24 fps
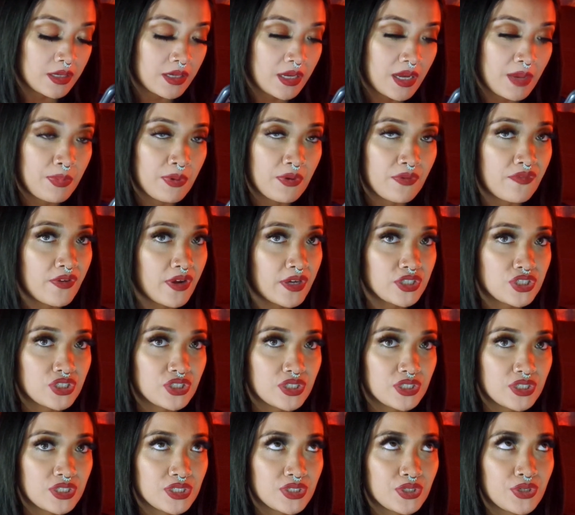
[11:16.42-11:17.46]
a
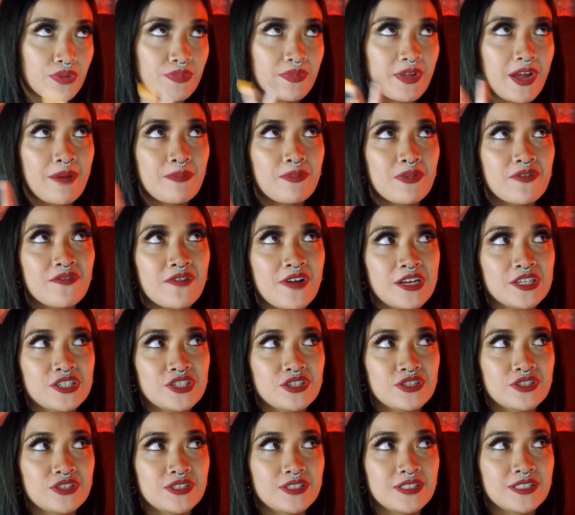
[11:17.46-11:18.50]
perfectionist. Or I'm not a
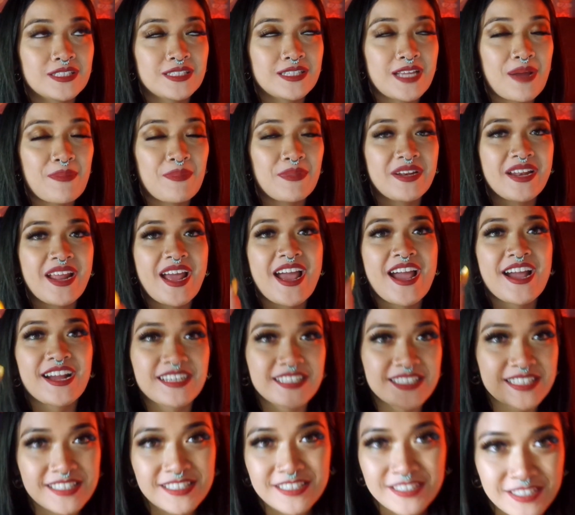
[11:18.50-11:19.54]
perfectionist, I'm an
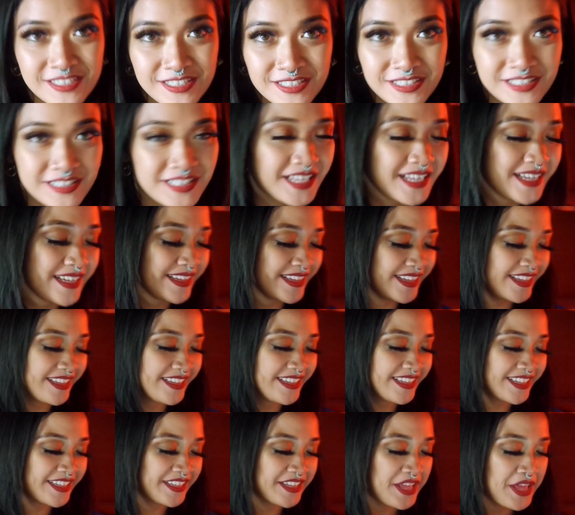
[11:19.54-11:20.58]
excellentist.
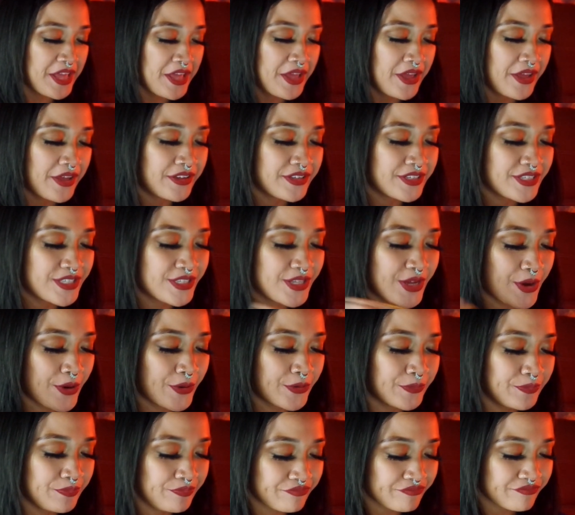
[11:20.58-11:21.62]

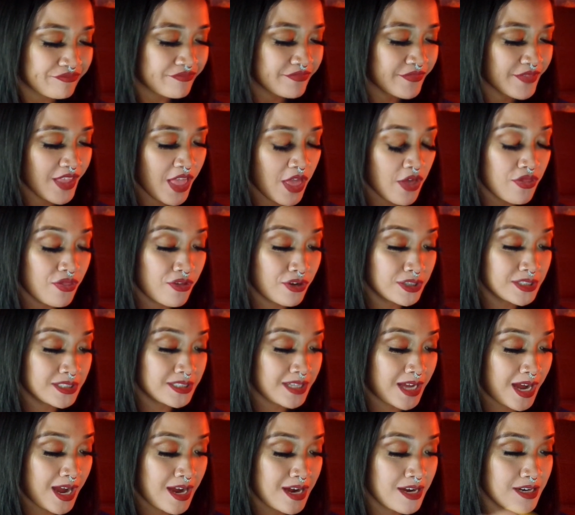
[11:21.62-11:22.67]
So there's
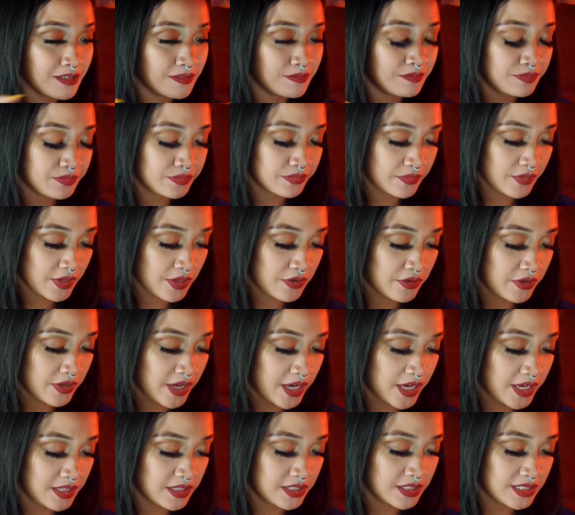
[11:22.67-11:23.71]
that.
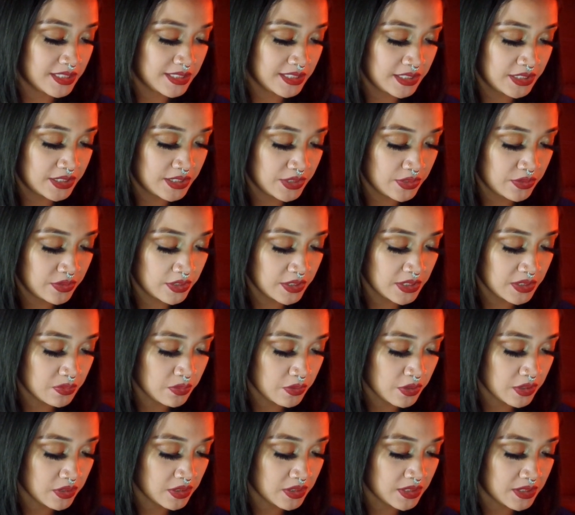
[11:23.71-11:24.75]
Okay, let's see. So this
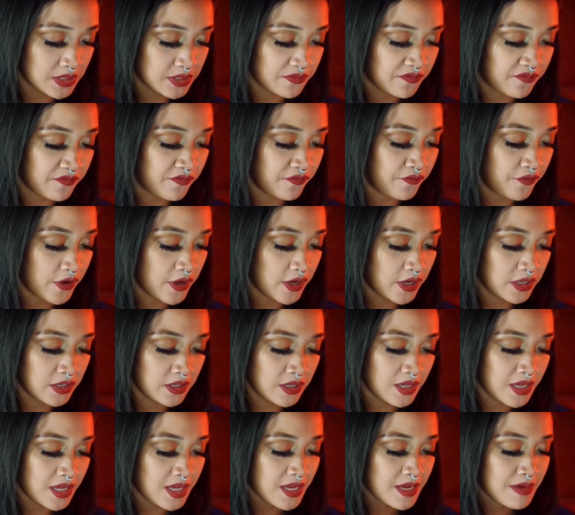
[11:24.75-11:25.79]
one is the
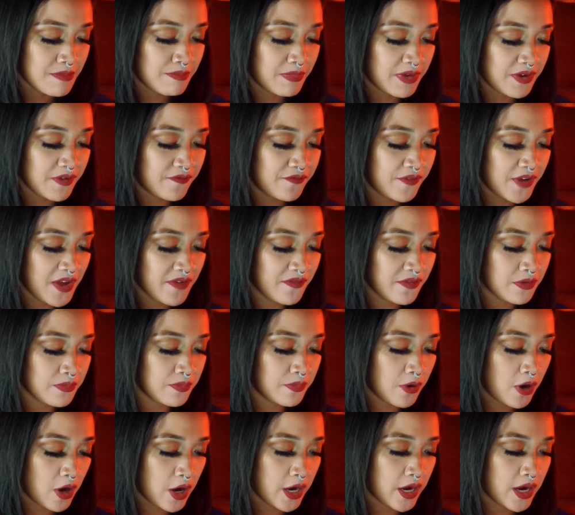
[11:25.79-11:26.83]
fun, my favorite
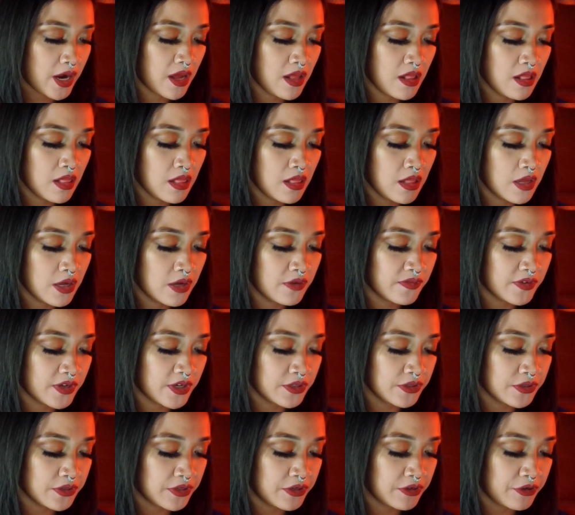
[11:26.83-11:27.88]
part. I love
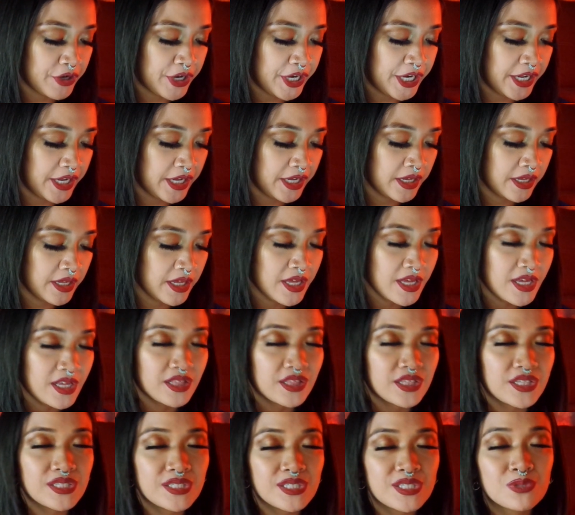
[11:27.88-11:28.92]
color grading.
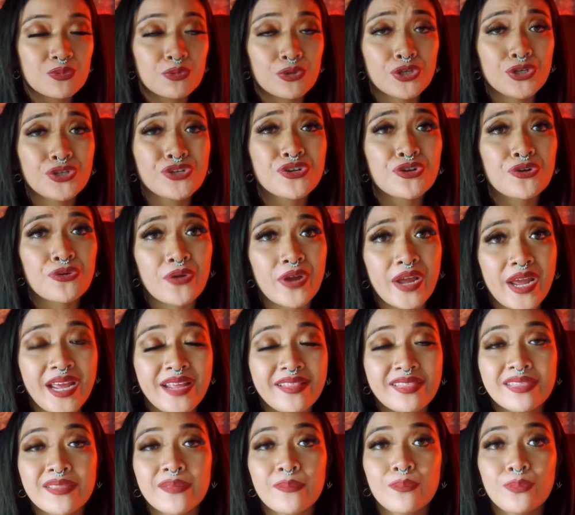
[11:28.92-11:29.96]
This is where you could
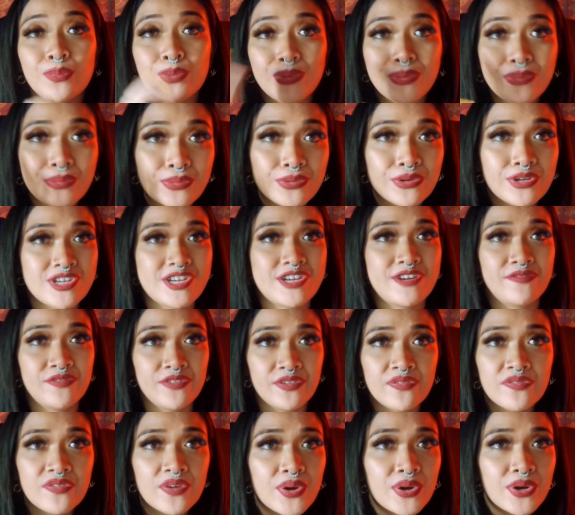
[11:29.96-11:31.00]
create the mood of the
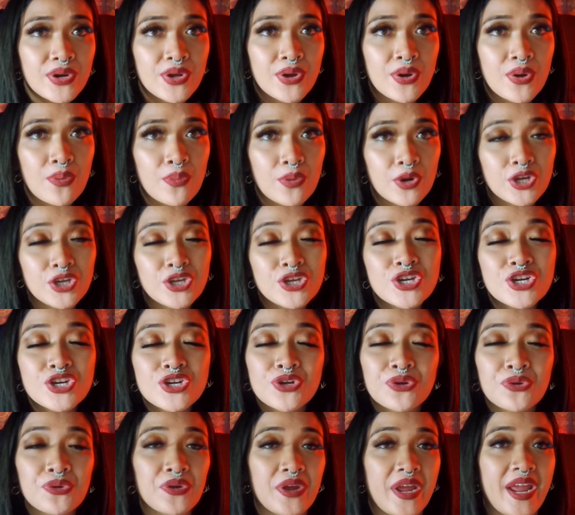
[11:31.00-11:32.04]
photo, where you could
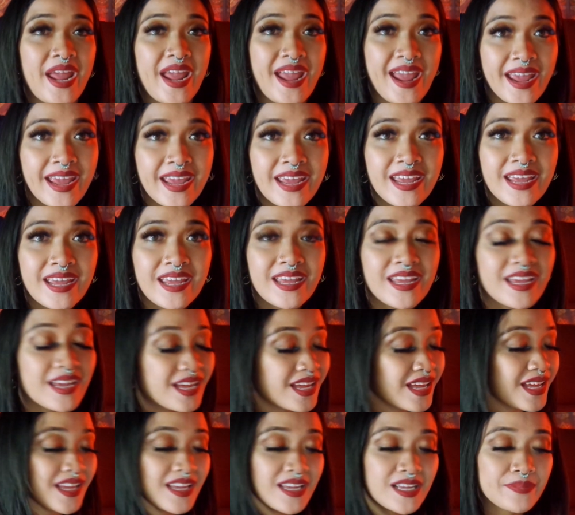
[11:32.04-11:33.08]
create
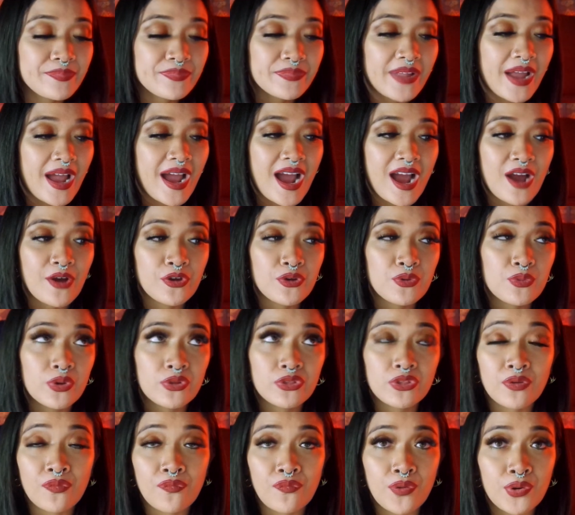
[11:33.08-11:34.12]
how you want
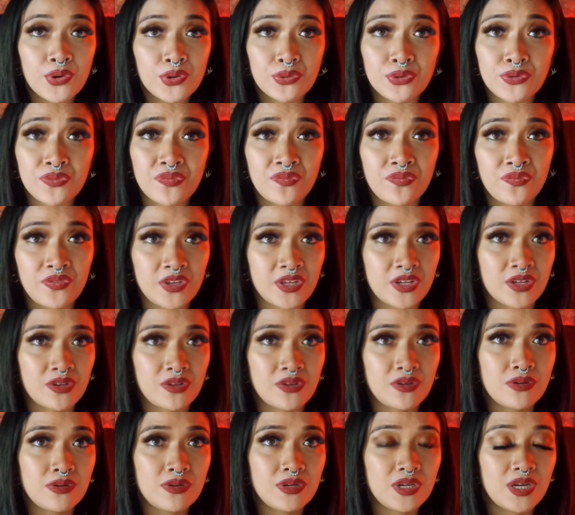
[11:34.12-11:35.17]
the photo to
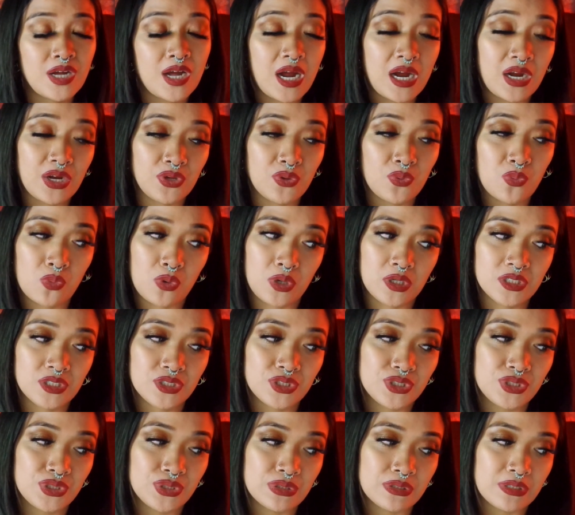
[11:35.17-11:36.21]
feel, how you want it
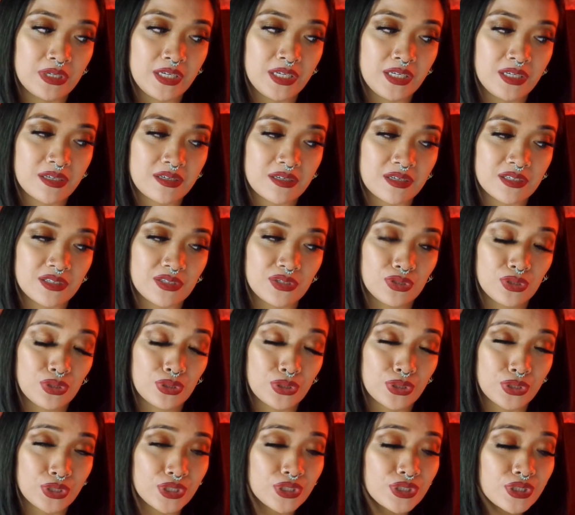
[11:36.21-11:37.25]
to like
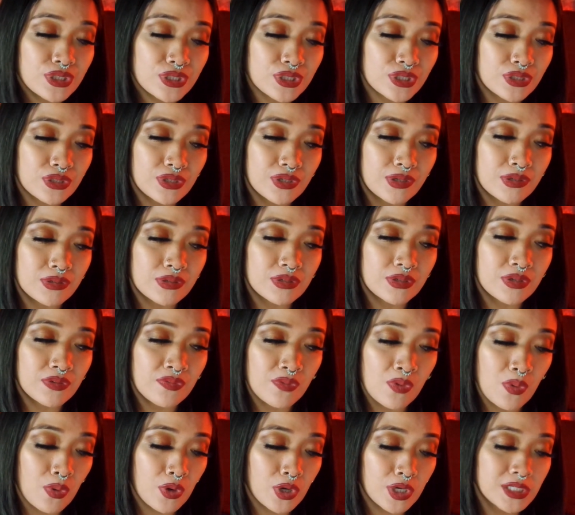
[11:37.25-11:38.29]
look, of
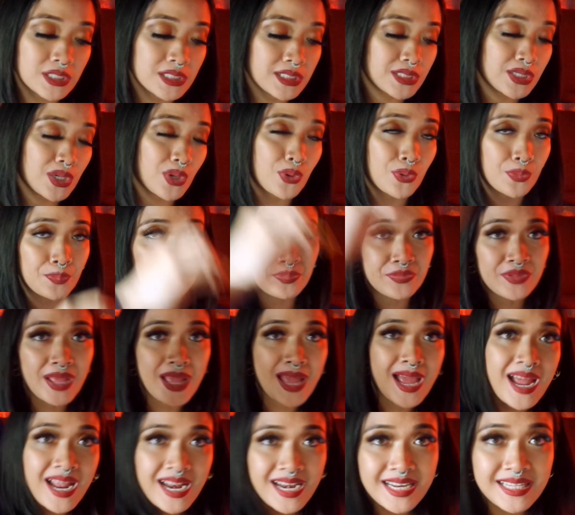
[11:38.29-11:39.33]
course. So
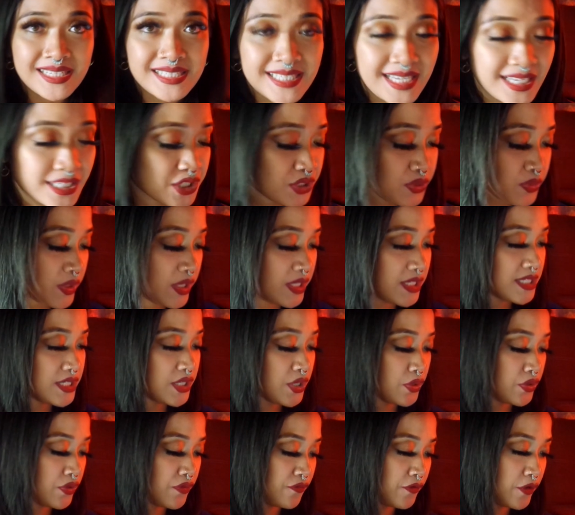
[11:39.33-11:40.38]
let's get to it.
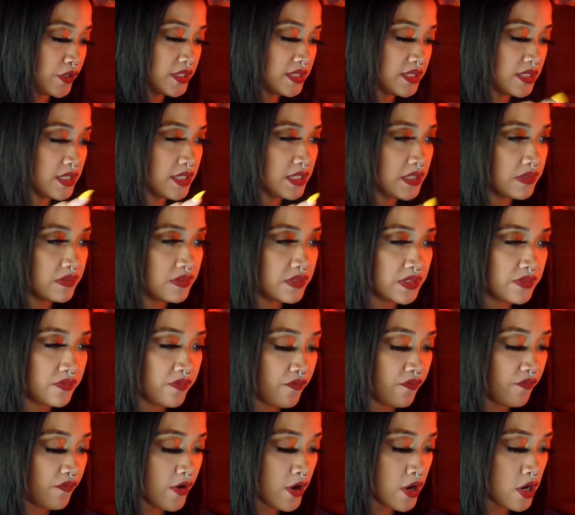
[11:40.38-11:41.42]
So the first things
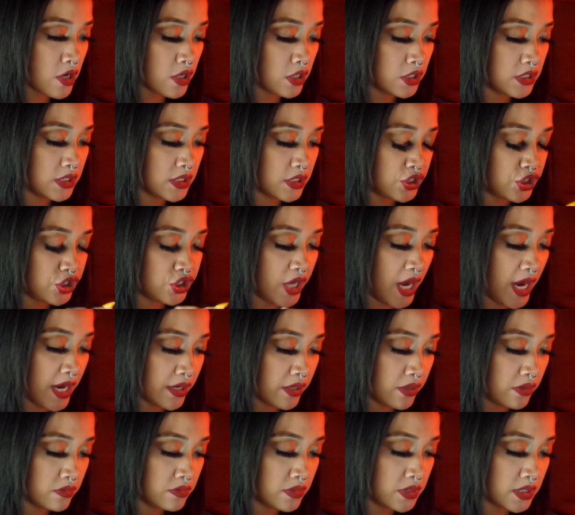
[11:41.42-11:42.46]
first is
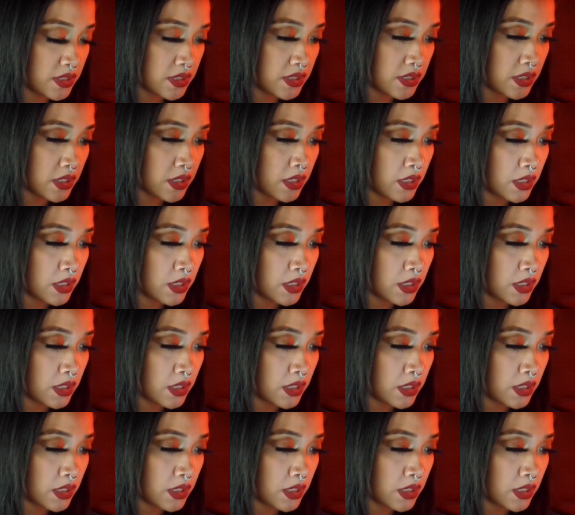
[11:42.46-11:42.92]
shadows.